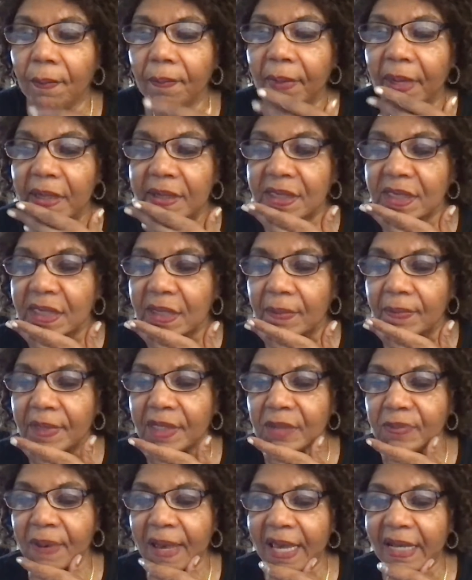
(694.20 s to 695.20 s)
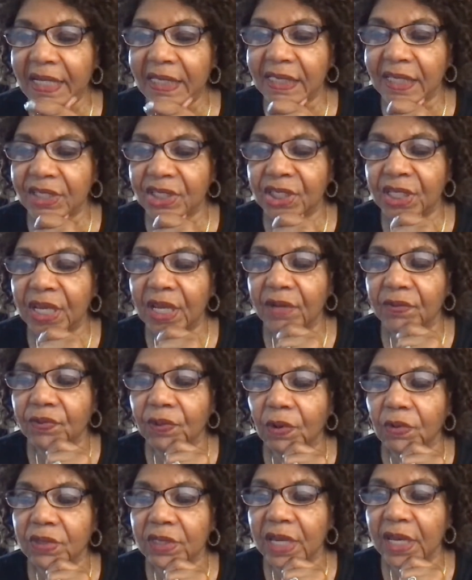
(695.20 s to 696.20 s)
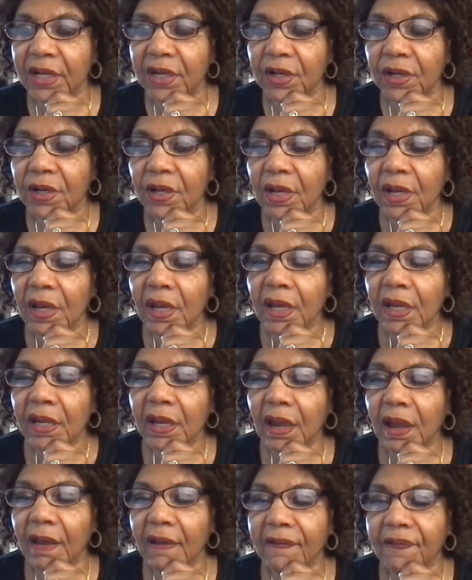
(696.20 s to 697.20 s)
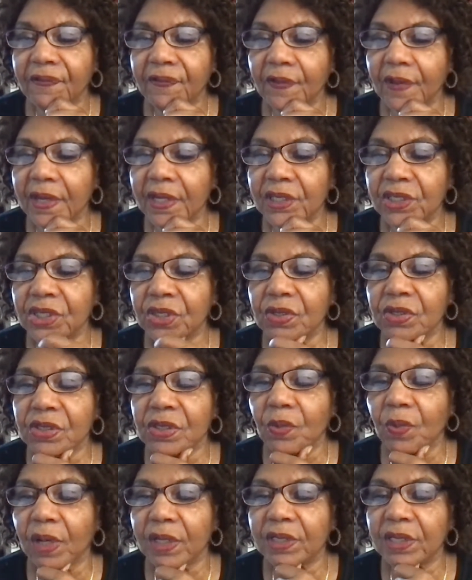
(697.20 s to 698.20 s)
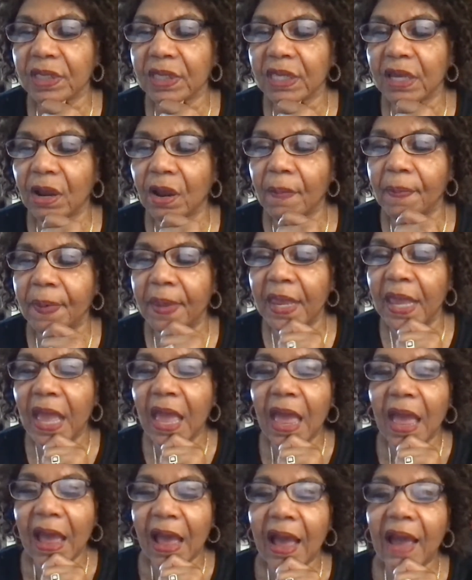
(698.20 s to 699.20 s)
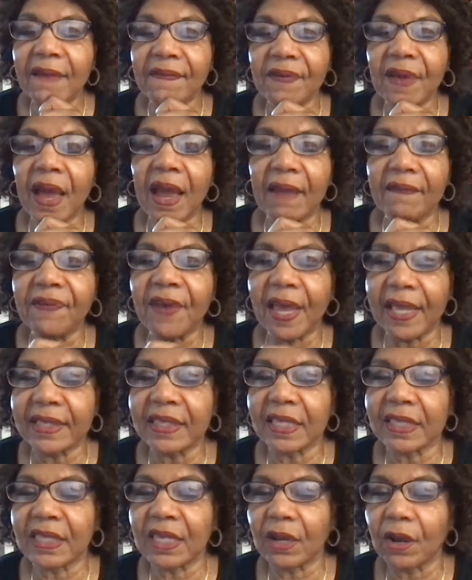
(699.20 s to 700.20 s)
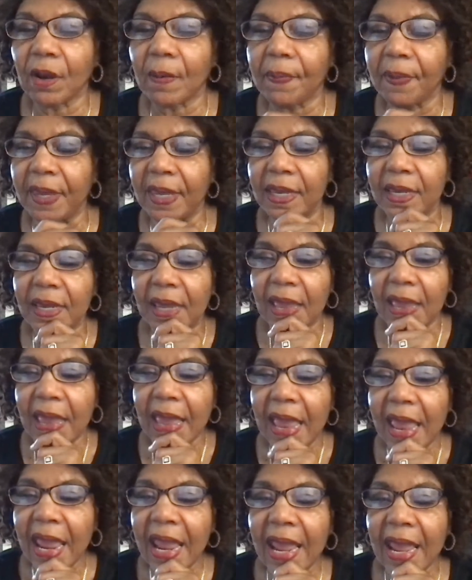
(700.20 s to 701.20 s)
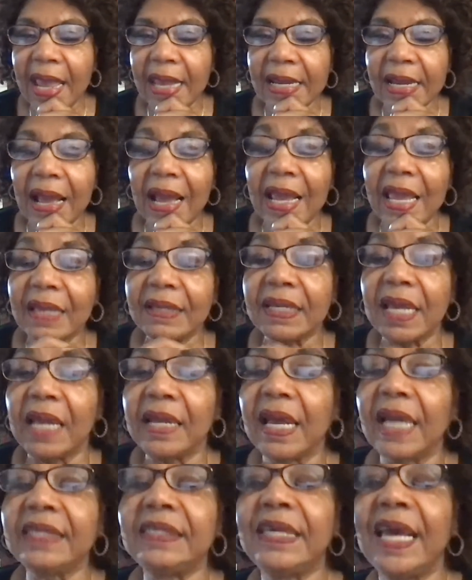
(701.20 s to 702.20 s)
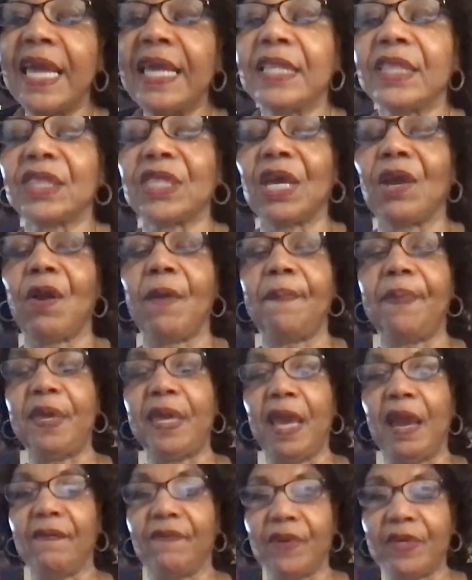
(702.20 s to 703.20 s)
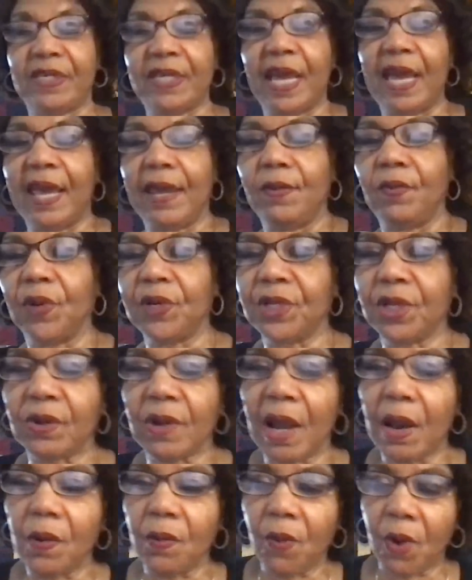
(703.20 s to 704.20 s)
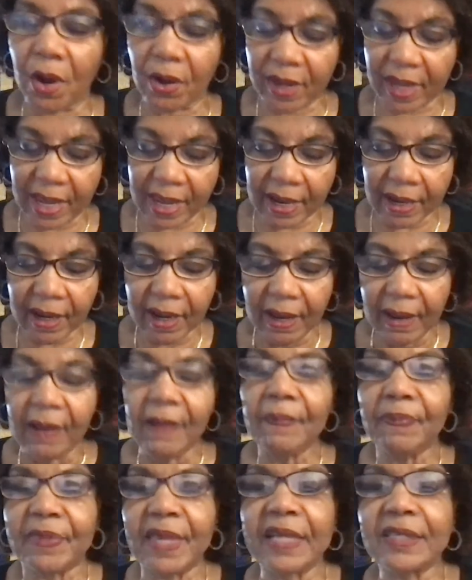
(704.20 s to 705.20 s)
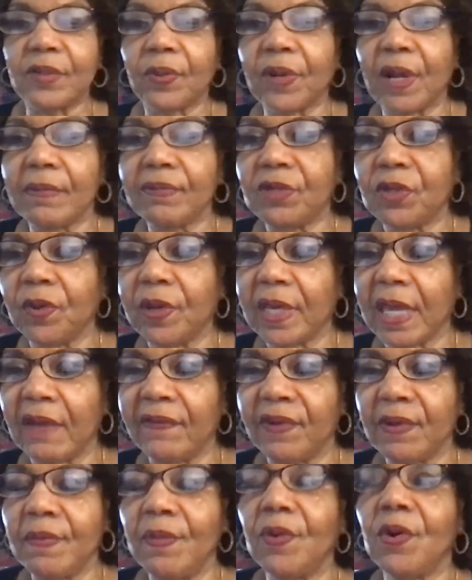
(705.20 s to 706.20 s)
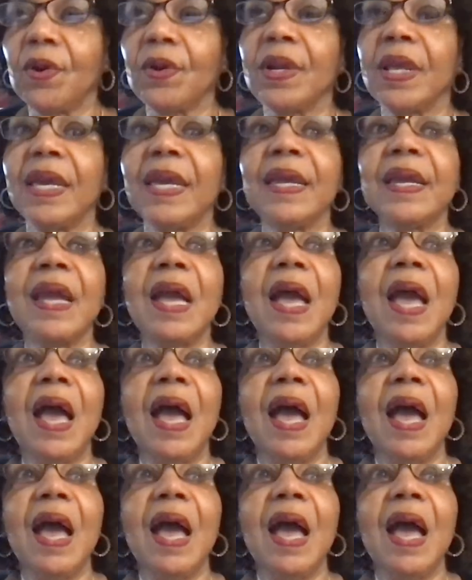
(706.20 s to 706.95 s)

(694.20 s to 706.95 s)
Miss Patty said she had rotator cuff issues and went to therapy. I've had the therapy, and I take therapy every day. When you're out walking, that's what I'm doing every morning.